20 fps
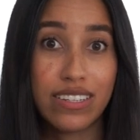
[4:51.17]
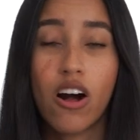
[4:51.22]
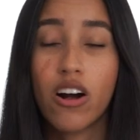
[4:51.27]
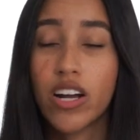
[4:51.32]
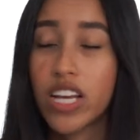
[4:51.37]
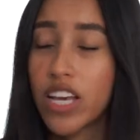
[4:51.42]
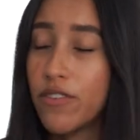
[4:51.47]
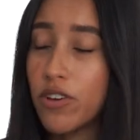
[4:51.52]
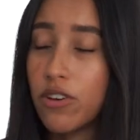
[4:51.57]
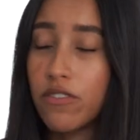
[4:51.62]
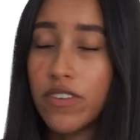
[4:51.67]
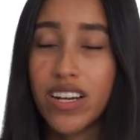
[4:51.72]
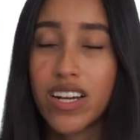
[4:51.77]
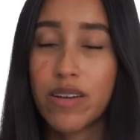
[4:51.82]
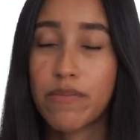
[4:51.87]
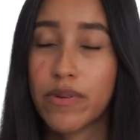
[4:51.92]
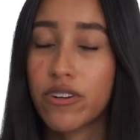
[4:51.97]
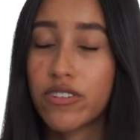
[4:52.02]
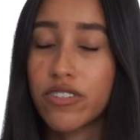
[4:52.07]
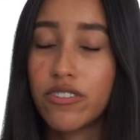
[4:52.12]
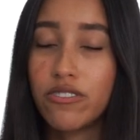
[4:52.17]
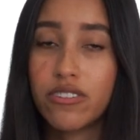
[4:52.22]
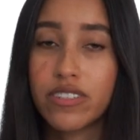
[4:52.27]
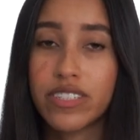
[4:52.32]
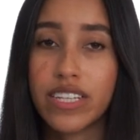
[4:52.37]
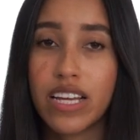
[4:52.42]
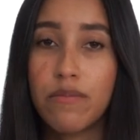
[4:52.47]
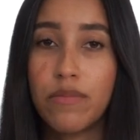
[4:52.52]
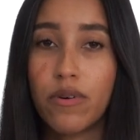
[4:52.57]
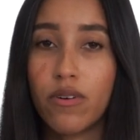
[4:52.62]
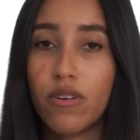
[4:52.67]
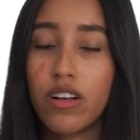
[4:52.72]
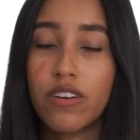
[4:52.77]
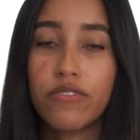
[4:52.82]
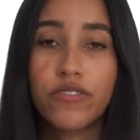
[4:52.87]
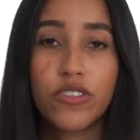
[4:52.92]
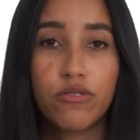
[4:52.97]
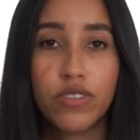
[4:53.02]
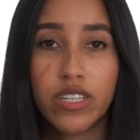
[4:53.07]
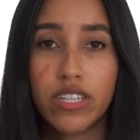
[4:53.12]
I'll give you a very personal example. A
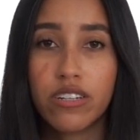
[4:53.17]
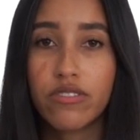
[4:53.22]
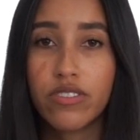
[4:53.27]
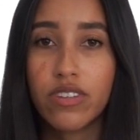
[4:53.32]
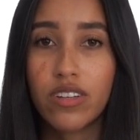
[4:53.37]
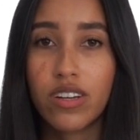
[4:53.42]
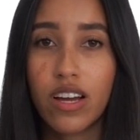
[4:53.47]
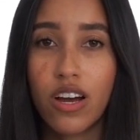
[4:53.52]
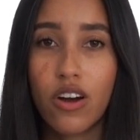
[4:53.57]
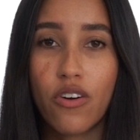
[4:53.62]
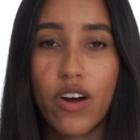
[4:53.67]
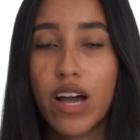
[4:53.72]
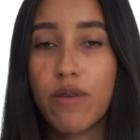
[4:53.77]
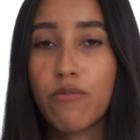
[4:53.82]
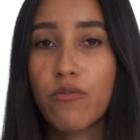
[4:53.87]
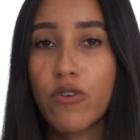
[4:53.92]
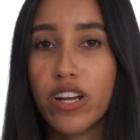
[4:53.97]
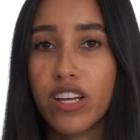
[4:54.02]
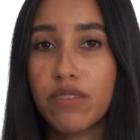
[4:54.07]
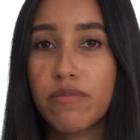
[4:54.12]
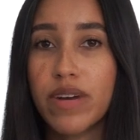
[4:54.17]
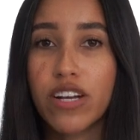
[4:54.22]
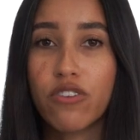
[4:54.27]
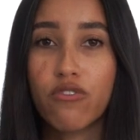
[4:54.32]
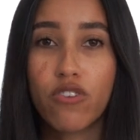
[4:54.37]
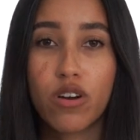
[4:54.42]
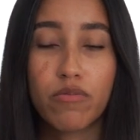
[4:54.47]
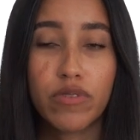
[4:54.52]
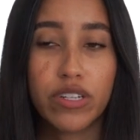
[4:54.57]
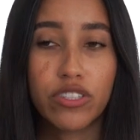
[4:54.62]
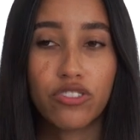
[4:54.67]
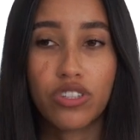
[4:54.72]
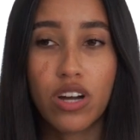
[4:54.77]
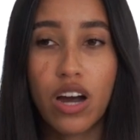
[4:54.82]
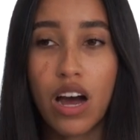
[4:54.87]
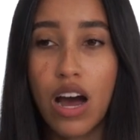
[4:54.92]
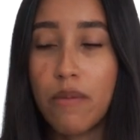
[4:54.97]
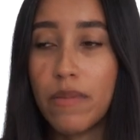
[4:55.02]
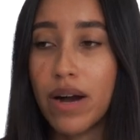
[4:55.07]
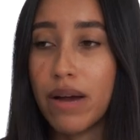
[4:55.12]
few years ago, I'm working my corporate
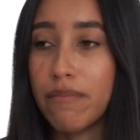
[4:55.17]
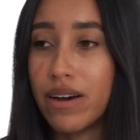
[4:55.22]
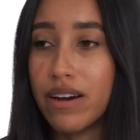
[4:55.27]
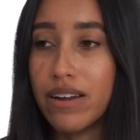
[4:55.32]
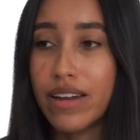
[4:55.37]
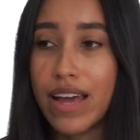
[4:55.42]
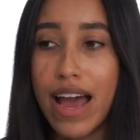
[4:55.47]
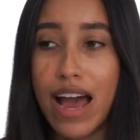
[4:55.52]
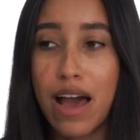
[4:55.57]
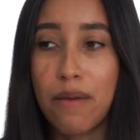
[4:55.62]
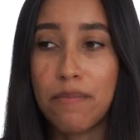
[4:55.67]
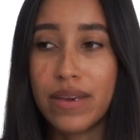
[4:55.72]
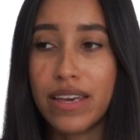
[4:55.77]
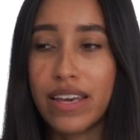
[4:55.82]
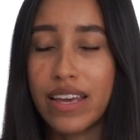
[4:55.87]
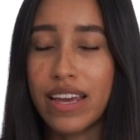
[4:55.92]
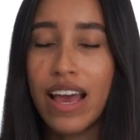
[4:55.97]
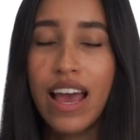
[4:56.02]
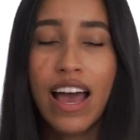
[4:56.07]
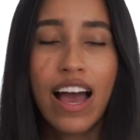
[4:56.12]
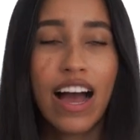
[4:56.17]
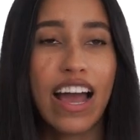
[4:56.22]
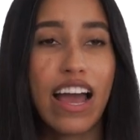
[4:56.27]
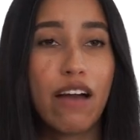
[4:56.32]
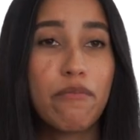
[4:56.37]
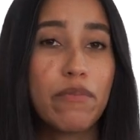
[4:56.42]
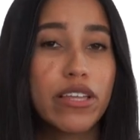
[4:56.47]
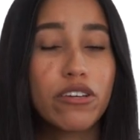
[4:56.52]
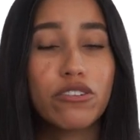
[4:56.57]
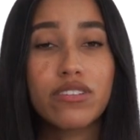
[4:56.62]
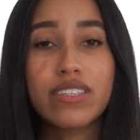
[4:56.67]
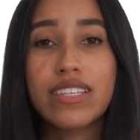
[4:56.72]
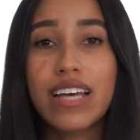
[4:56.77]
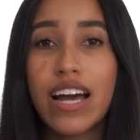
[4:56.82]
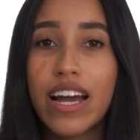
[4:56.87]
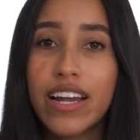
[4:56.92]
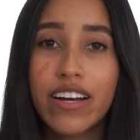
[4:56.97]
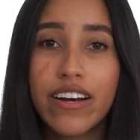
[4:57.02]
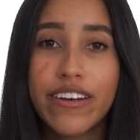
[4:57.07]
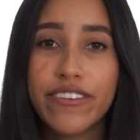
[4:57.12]
job, I'm unhappy, I have my little
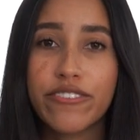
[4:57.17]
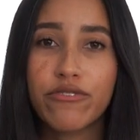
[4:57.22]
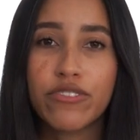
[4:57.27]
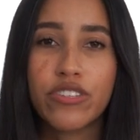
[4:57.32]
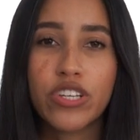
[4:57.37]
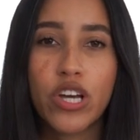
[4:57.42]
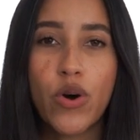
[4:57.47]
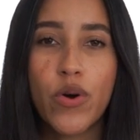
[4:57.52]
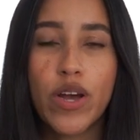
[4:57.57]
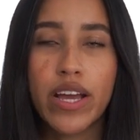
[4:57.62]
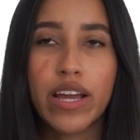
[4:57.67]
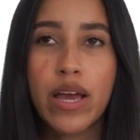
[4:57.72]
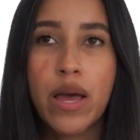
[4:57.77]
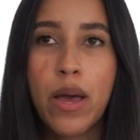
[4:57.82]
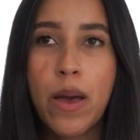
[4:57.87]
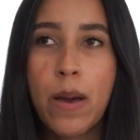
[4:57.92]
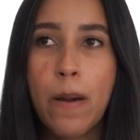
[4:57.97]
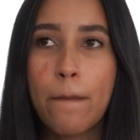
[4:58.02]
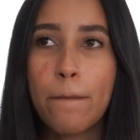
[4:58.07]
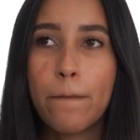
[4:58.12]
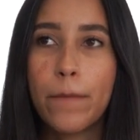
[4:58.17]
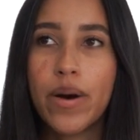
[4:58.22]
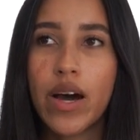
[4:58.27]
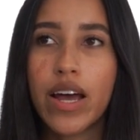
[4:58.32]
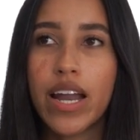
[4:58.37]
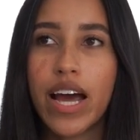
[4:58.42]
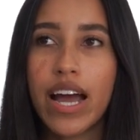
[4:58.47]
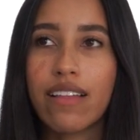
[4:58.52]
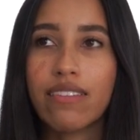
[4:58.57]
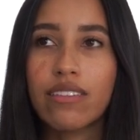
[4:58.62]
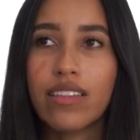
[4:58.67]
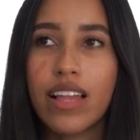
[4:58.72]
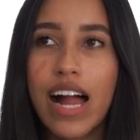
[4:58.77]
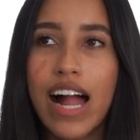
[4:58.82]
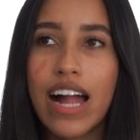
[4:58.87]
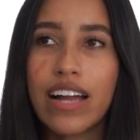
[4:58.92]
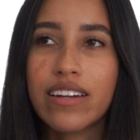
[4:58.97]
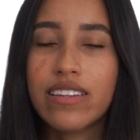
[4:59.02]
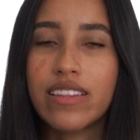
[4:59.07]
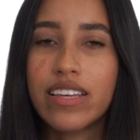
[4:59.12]
side hustles going, but I
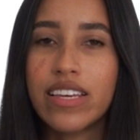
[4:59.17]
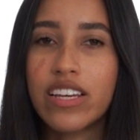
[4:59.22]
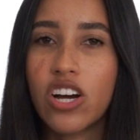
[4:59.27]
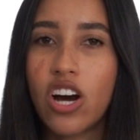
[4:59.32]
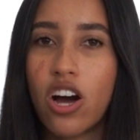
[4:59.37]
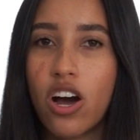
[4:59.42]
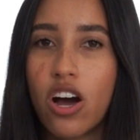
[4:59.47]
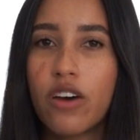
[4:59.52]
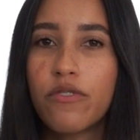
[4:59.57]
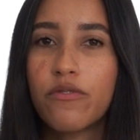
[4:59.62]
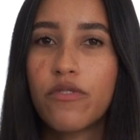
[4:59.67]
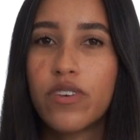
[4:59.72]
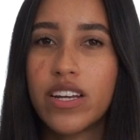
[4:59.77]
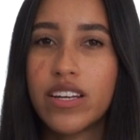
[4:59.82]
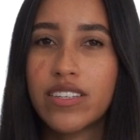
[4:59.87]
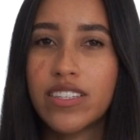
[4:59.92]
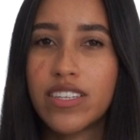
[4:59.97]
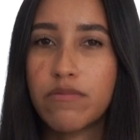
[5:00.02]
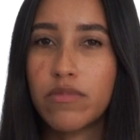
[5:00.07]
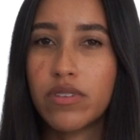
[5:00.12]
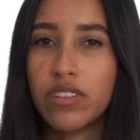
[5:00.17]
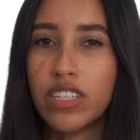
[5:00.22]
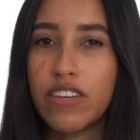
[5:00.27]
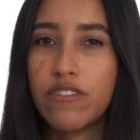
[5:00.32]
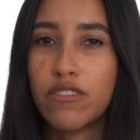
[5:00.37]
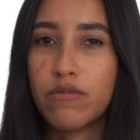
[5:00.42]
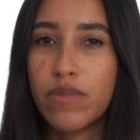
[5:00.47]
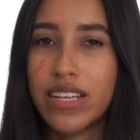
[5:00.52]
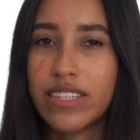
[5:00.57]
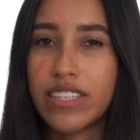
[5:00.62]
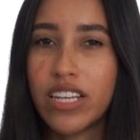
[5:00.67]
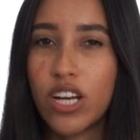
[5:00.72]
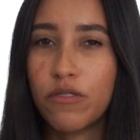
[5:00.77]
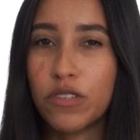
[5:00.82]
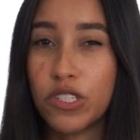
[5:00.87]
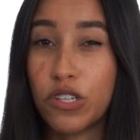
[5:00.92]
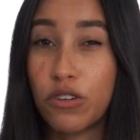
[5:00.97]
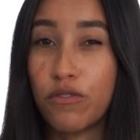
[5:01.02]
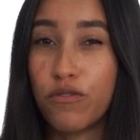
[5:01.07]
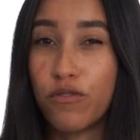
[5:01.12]
lacked the confidence and belief in
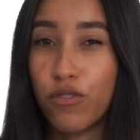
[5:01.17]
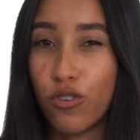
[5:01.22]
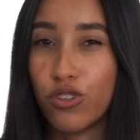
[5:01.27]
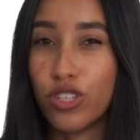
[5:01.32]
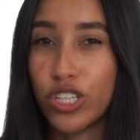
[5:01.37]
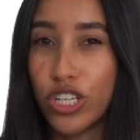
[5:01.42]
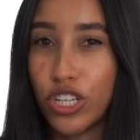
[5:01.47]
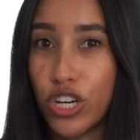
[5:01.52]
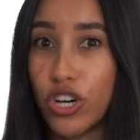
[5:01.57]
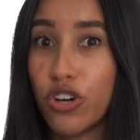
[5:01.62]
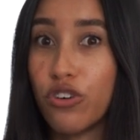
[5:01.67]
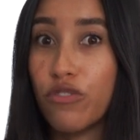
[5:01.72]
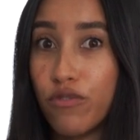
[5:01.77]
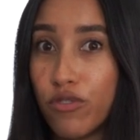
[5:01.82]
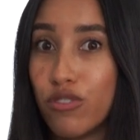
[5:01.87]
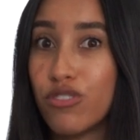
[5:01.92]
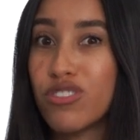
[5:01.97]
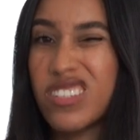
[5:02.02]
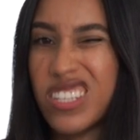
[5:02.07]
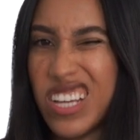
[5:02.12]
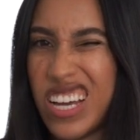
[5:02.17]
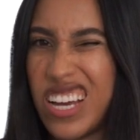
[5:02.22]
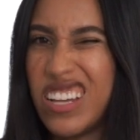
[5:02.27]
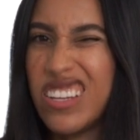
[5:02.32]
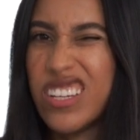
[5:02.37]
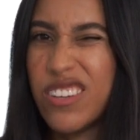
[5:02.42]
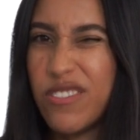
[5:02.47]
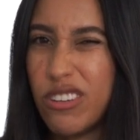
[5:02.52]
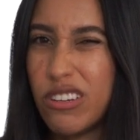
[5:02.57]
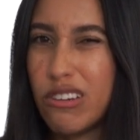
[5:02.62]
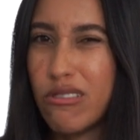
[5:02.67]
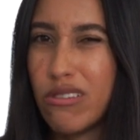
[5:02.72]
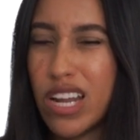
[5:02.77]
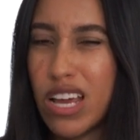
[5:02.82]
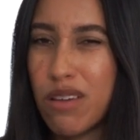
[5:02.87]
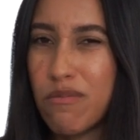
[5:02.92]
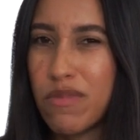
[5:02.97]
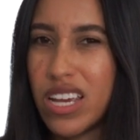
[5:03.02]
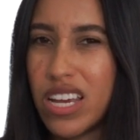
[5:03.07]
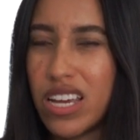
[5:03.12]
myself to fully go full send, if you know what
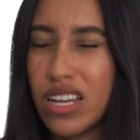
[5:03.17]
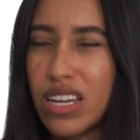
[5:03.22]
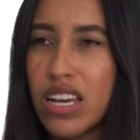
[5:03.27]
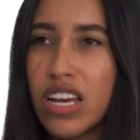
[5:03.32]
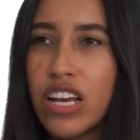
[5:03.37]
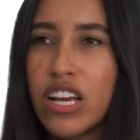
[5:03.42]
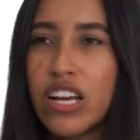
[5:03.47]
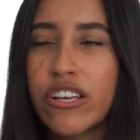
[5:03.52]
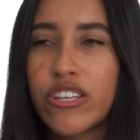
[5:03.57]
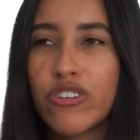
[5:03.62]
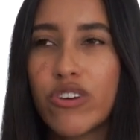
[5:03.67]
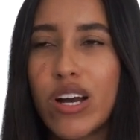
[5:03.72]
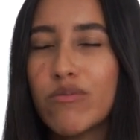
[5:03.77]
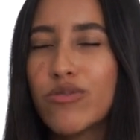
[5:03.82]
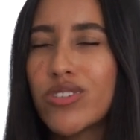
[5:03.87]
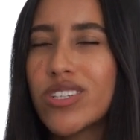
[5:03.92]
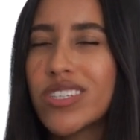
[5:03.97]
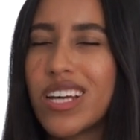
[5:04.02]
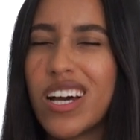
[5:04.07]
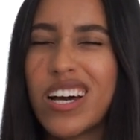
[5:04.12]
I mean. So I'm just